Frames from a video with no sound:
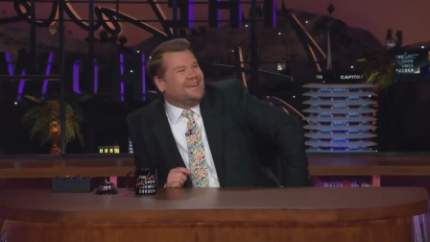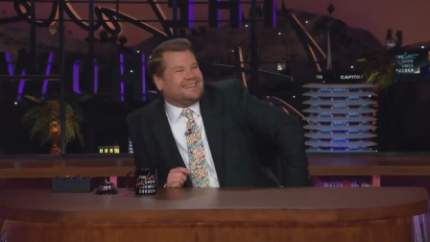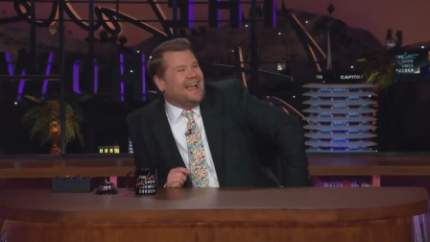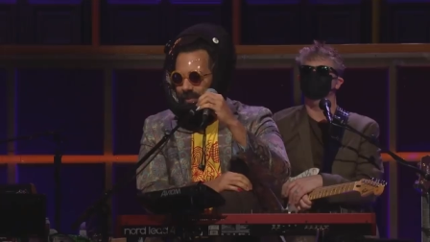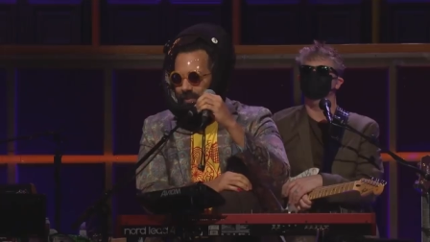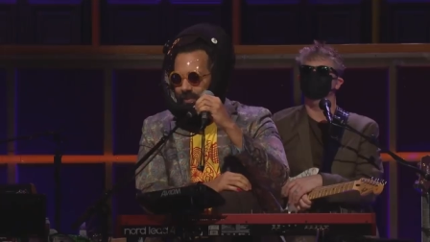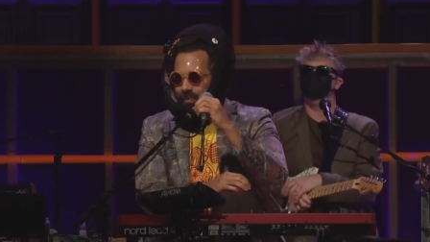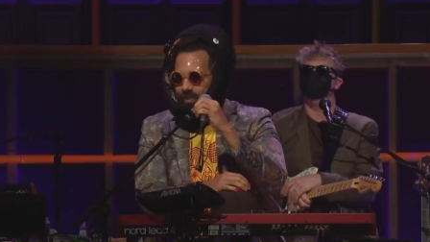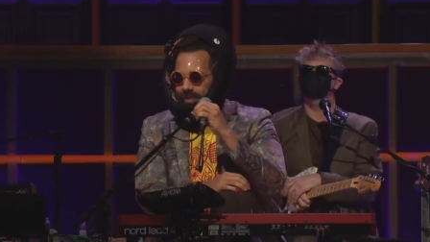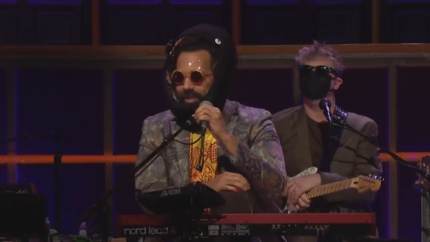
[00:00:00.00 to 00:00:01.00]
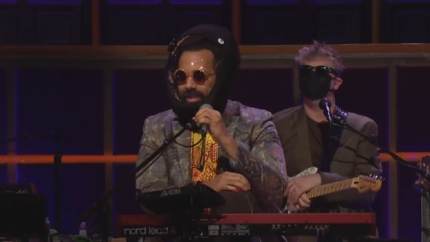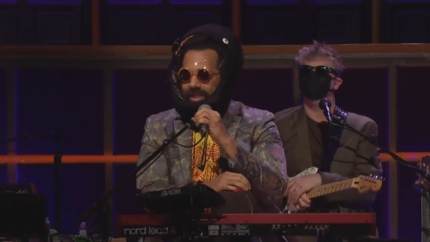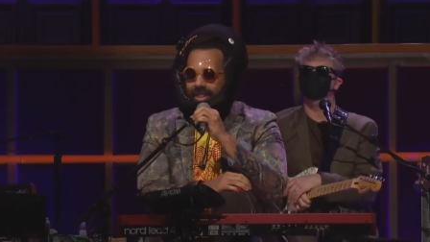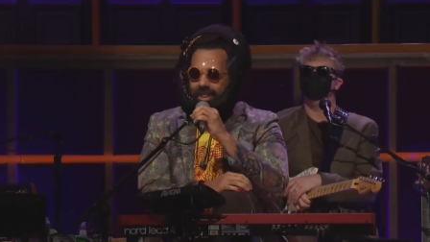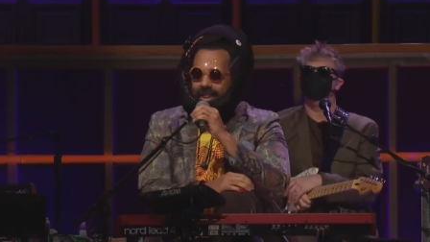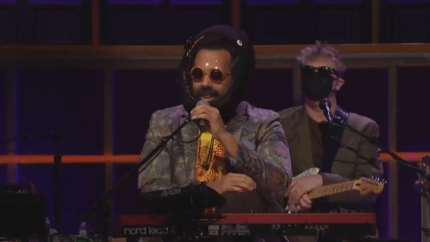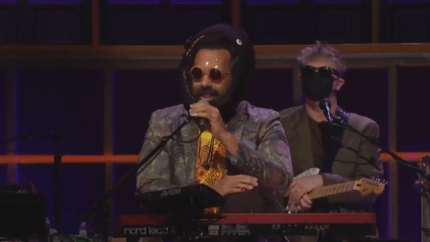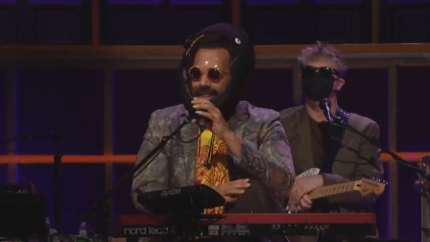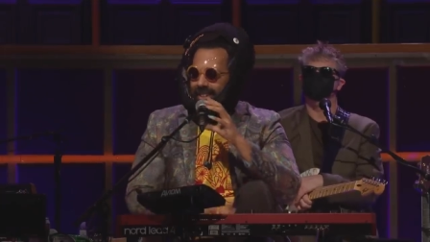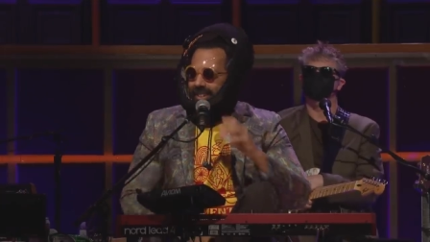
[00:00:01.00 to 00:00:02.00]
What's happening here? How,
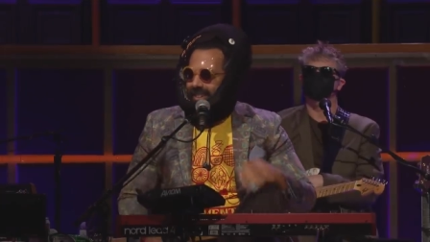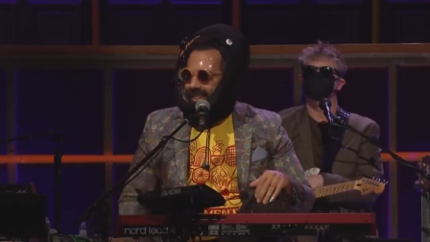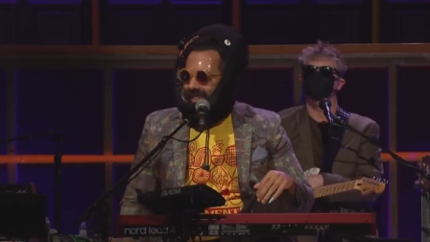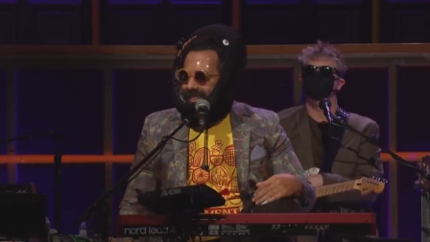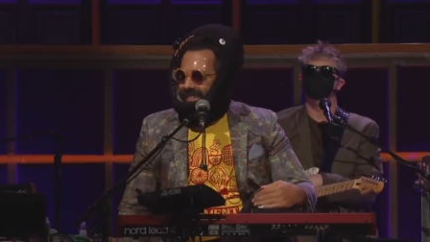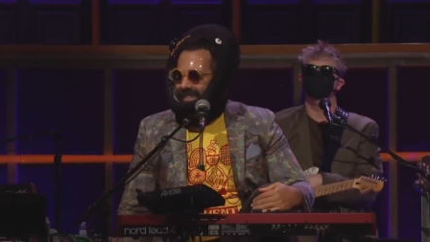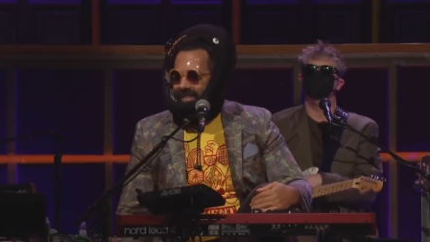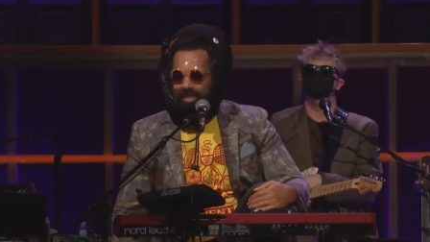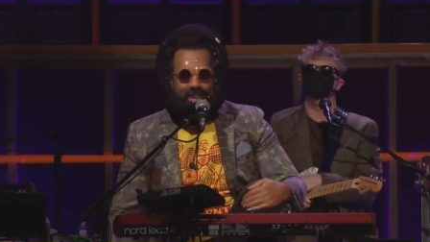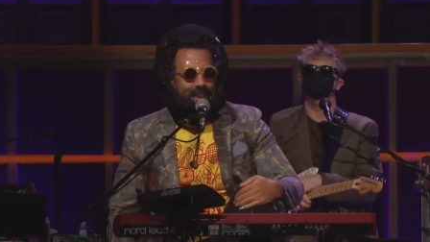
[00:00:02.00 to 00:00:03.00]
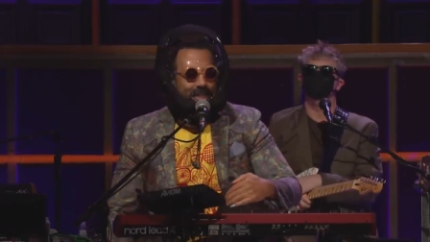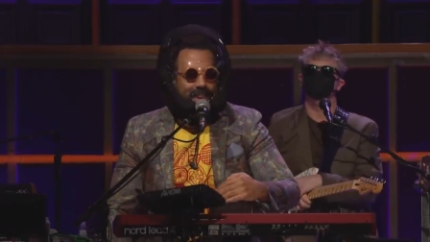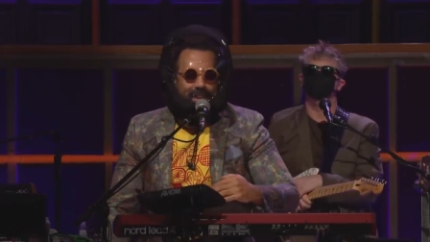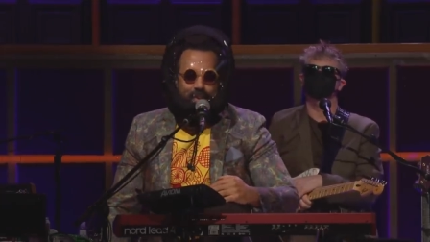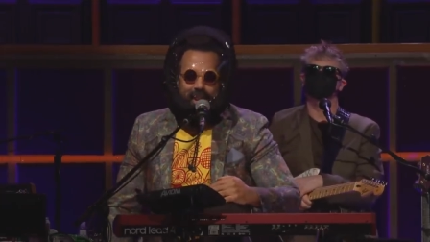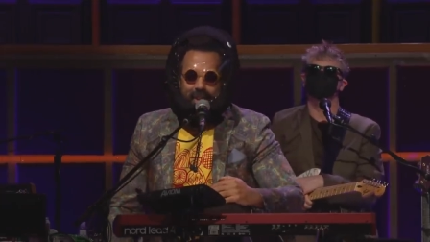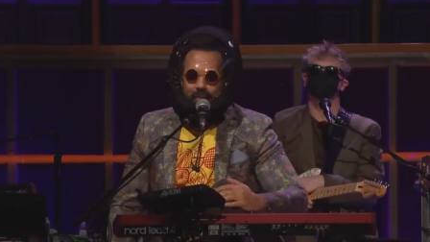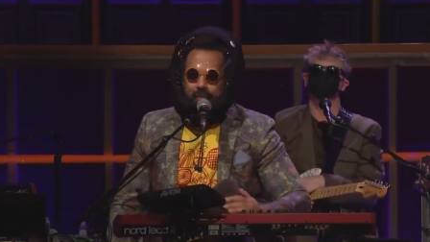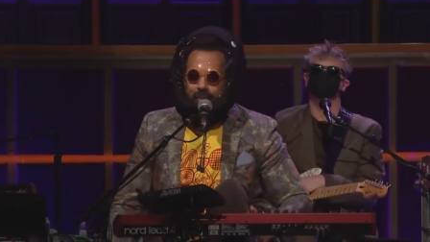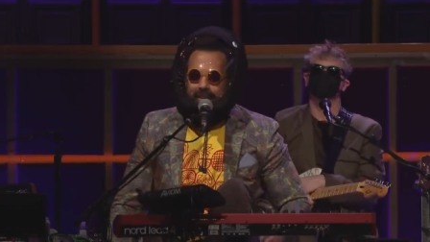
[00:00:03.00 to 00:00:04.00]
I love this. Uh, thanks, man.